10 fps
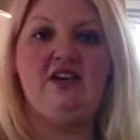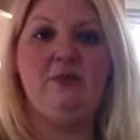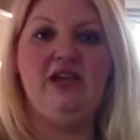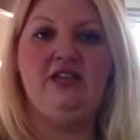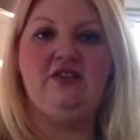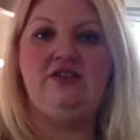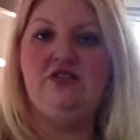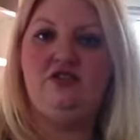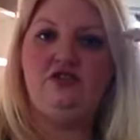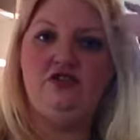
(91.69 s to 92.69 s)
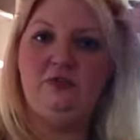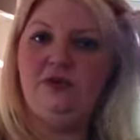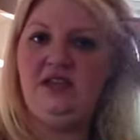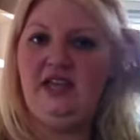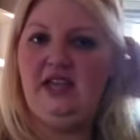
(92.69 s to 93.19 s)
Tom Hiddleston has just
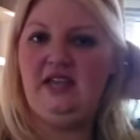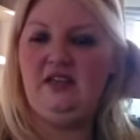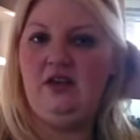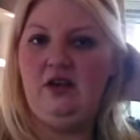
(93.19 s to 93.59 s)
been in